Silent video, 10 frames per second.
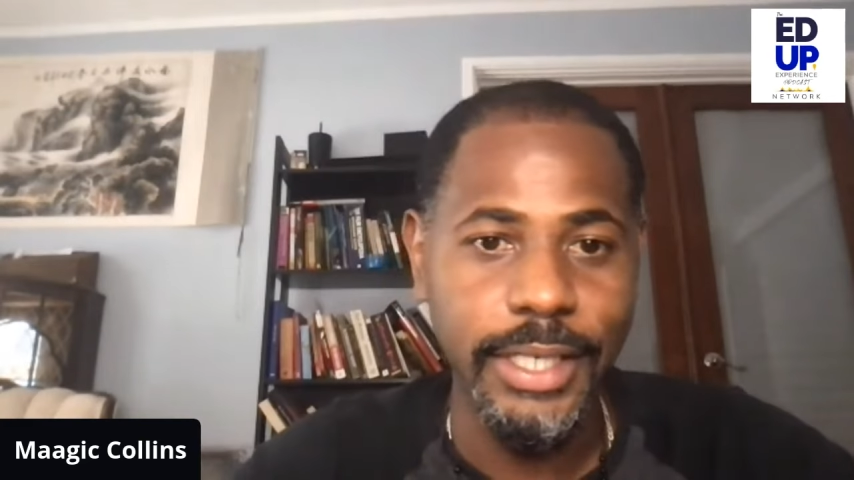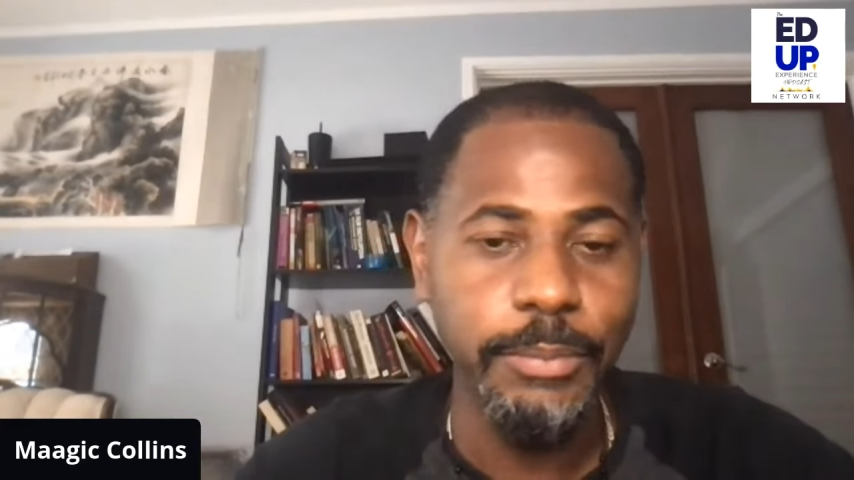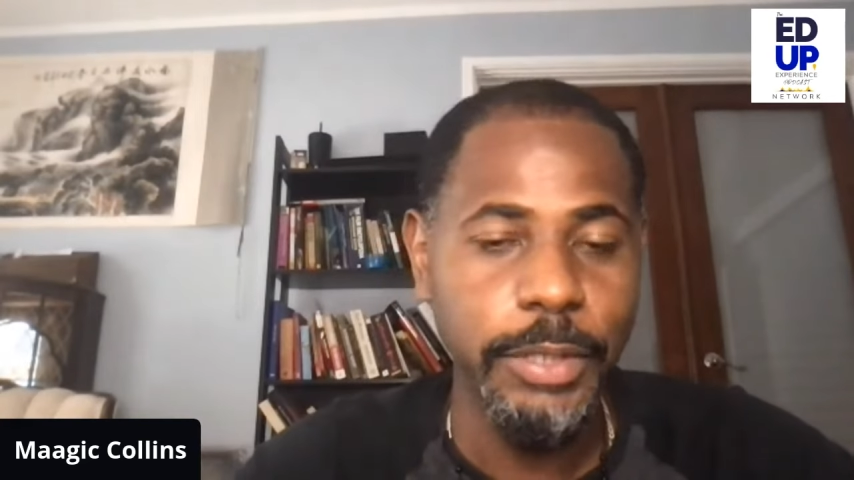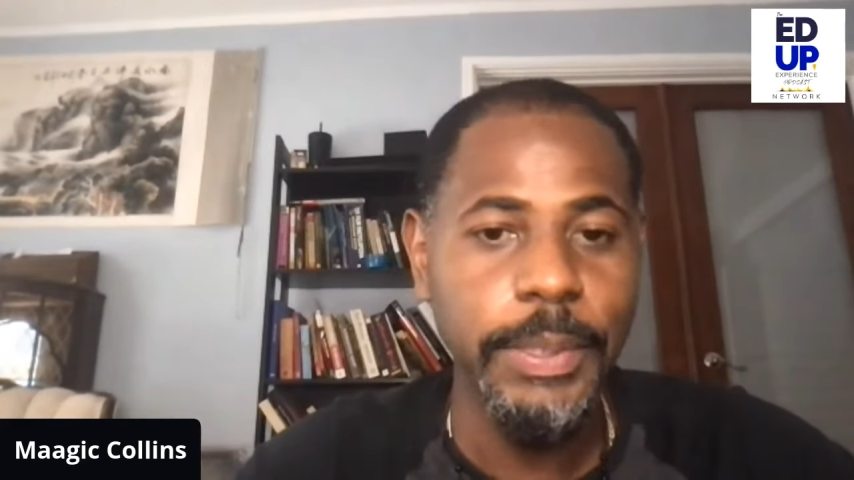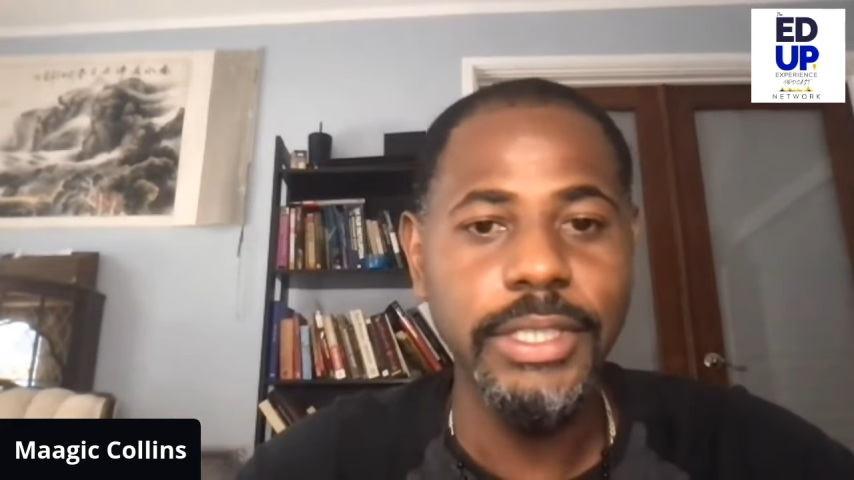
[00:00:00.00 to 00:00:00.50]

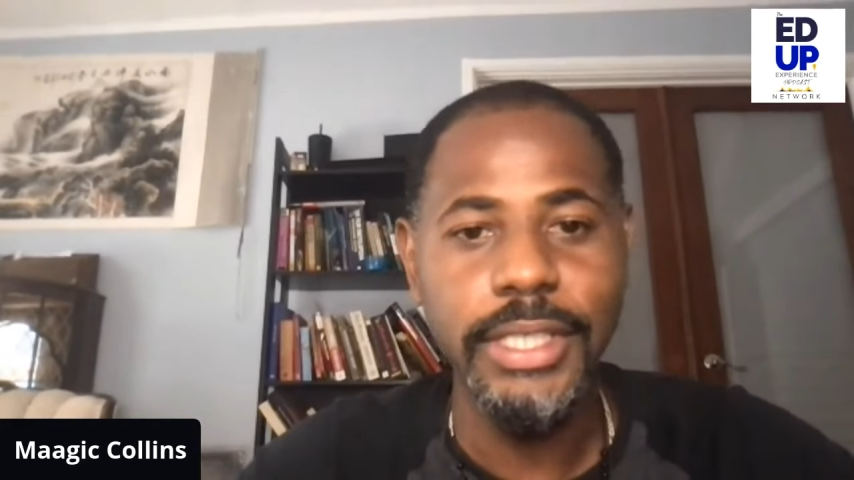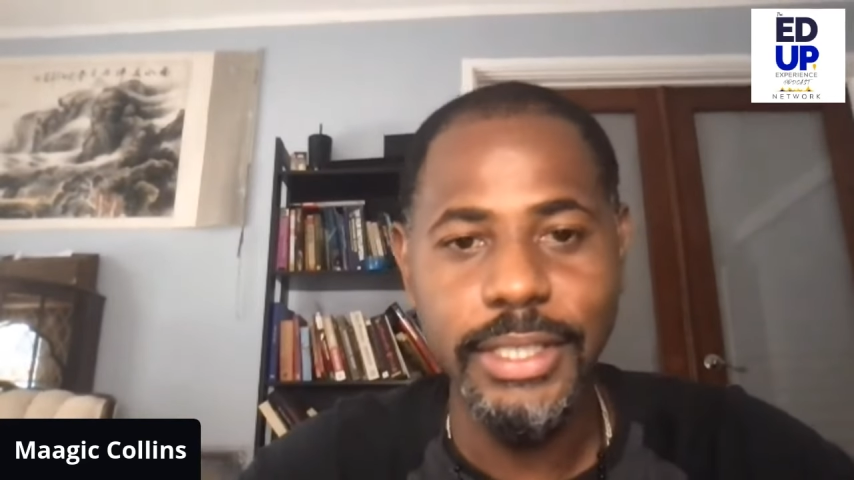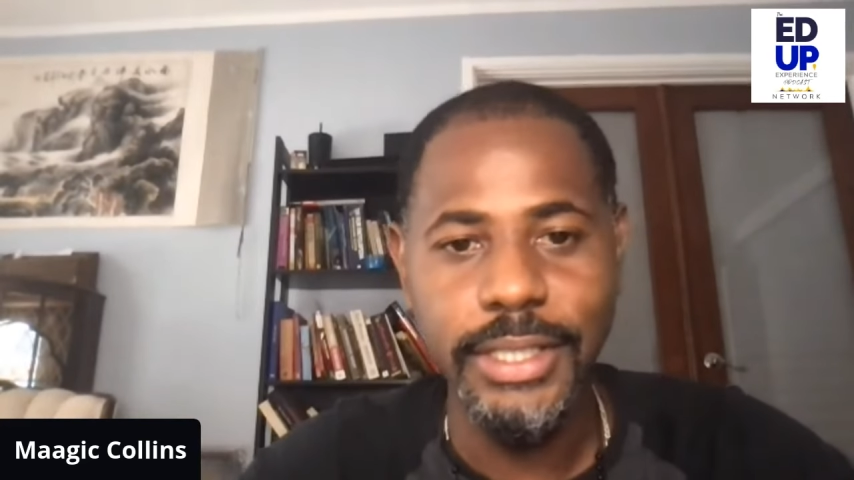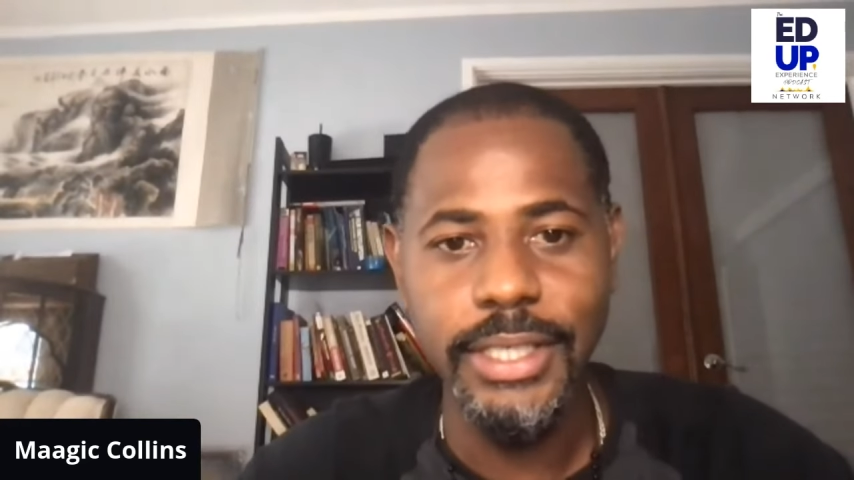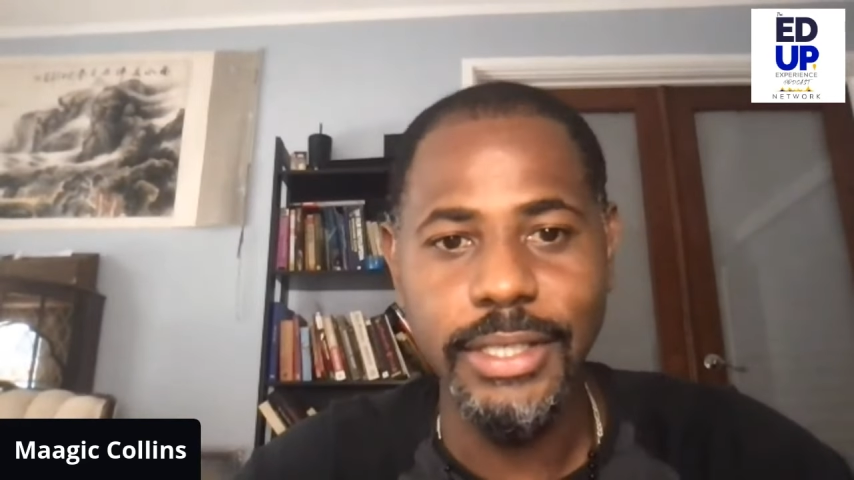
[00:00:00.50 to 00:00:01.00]
pretty much
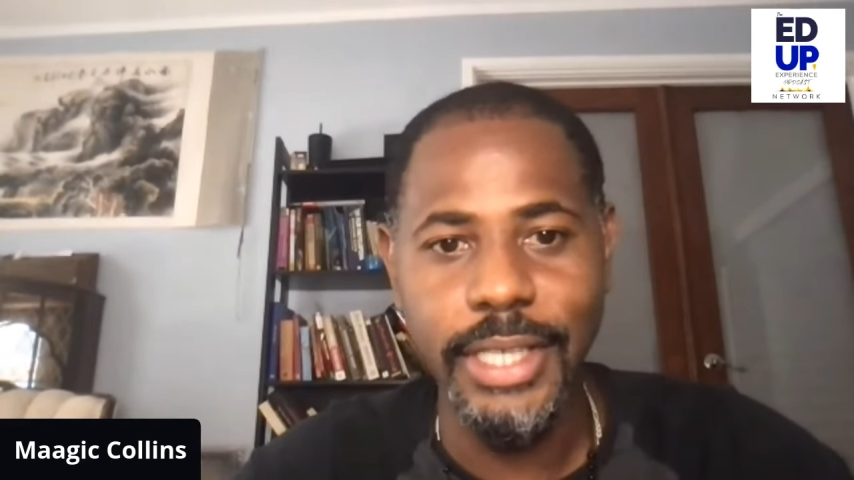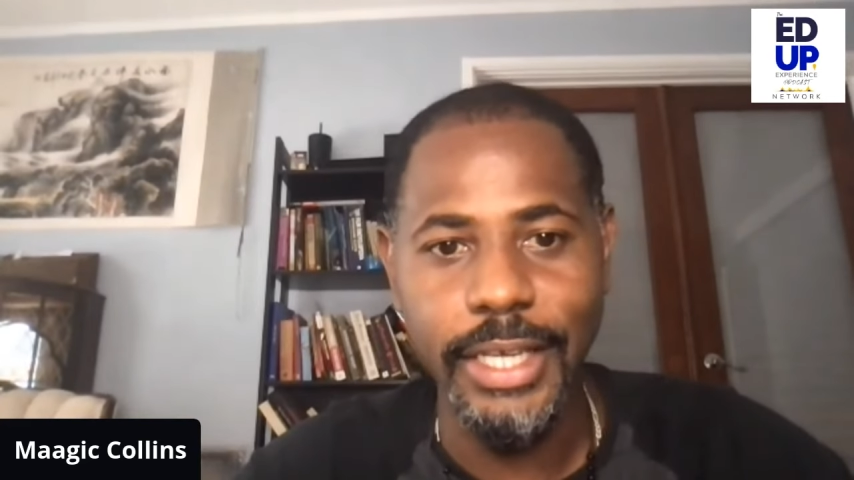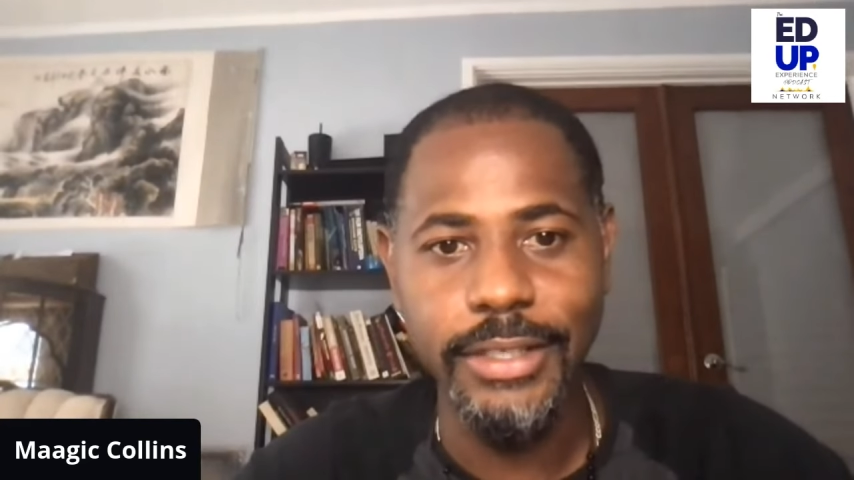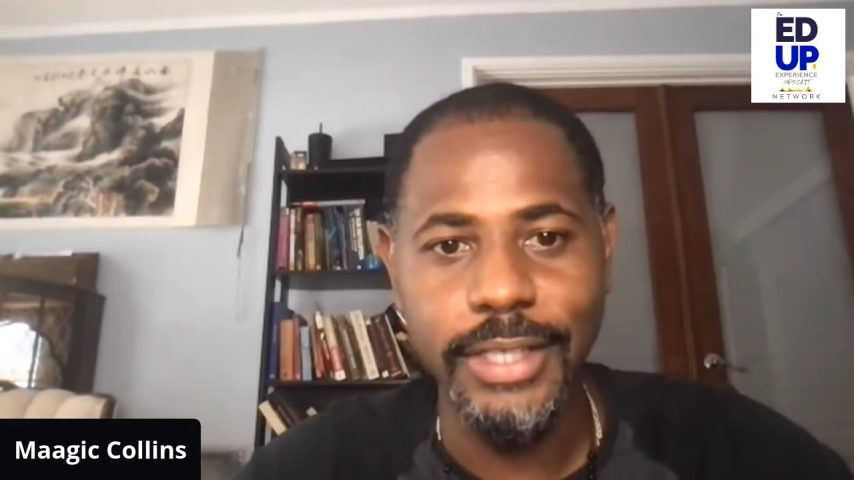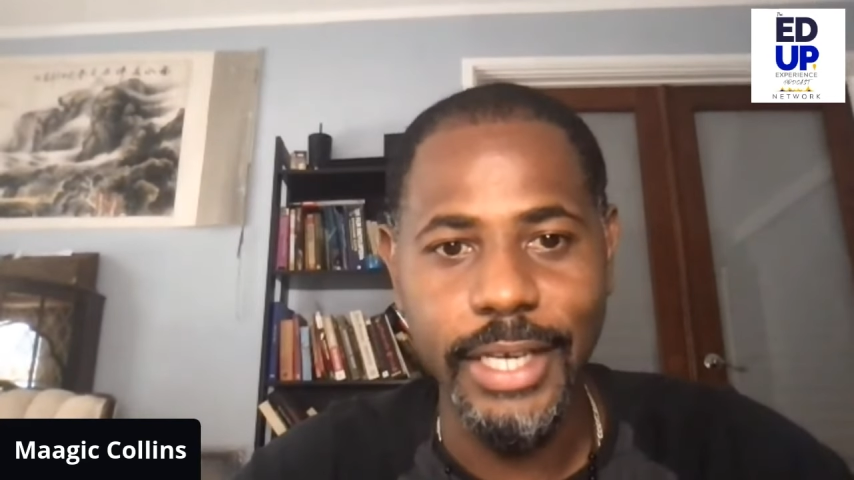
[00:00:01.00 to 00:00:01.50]
anything
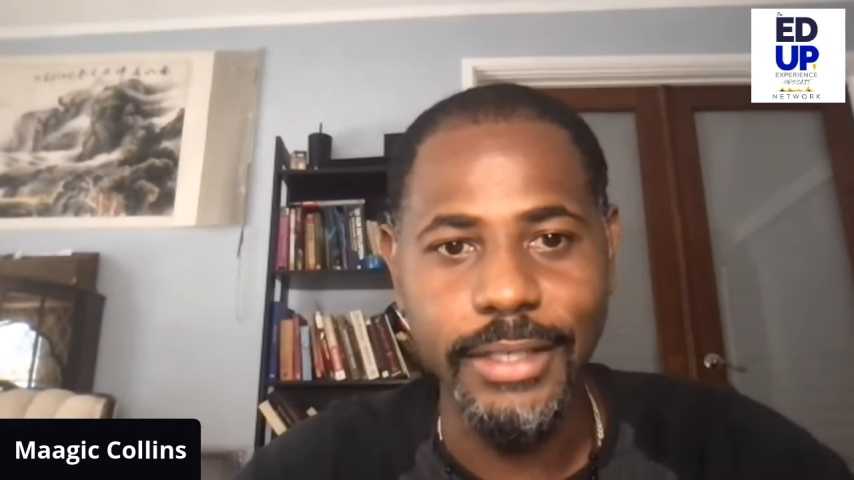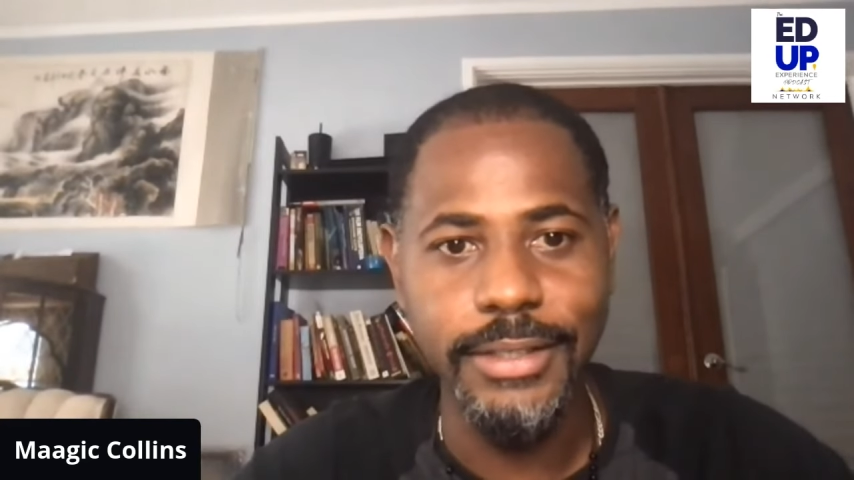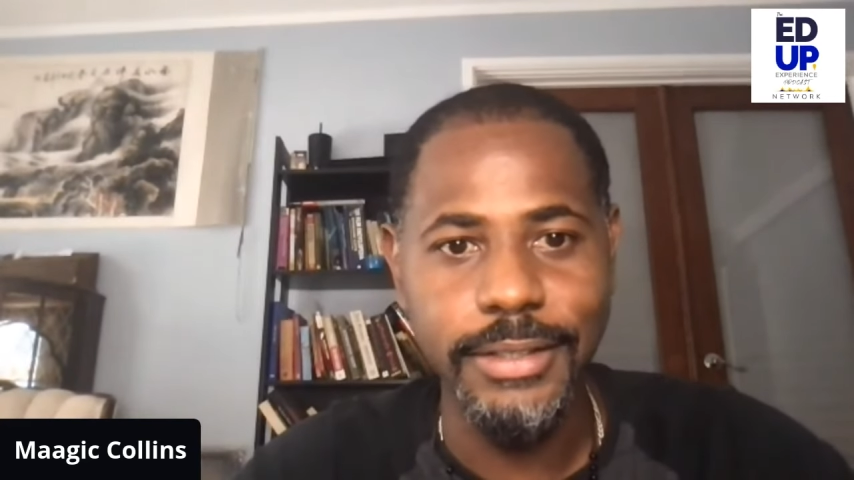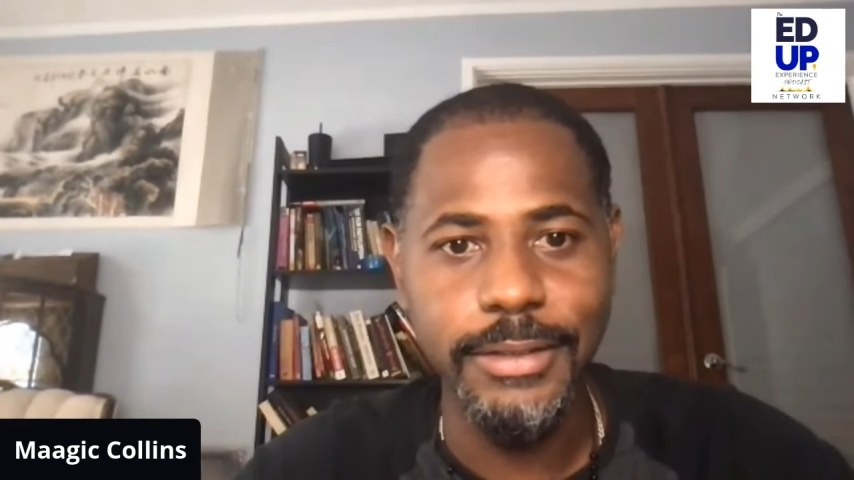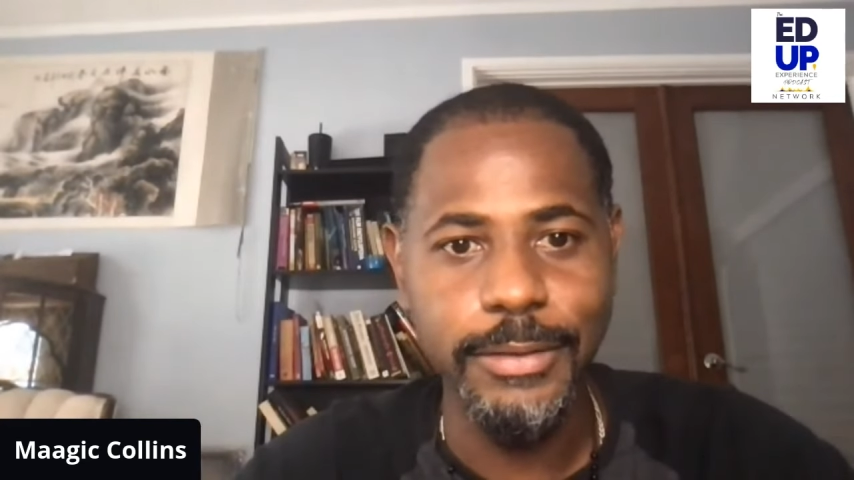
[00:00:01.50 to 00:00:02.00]
that